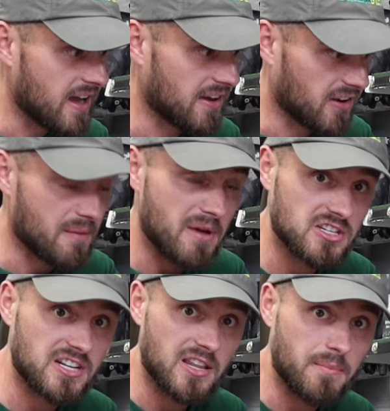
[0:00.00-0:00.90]
And like I
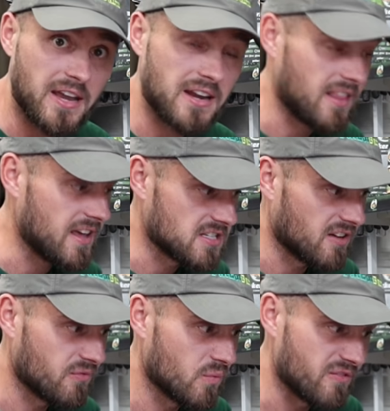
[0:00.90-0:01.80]
mentioned at the beginning of this,
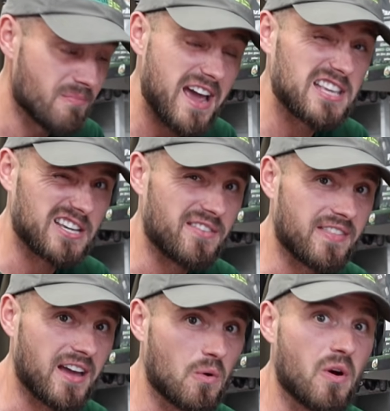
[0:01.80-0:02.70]
we've made
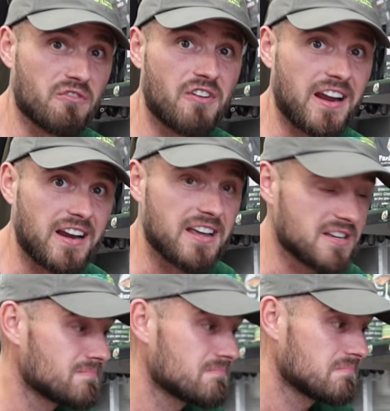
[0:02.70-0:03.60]
something that, quite frankly,
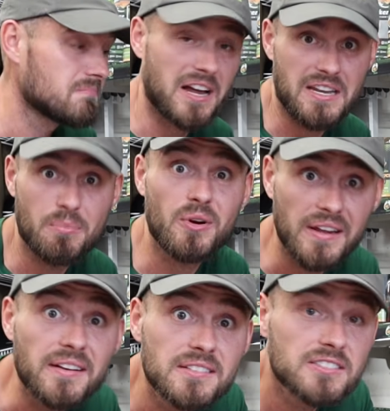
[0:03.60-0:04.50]
is bloody brilliant.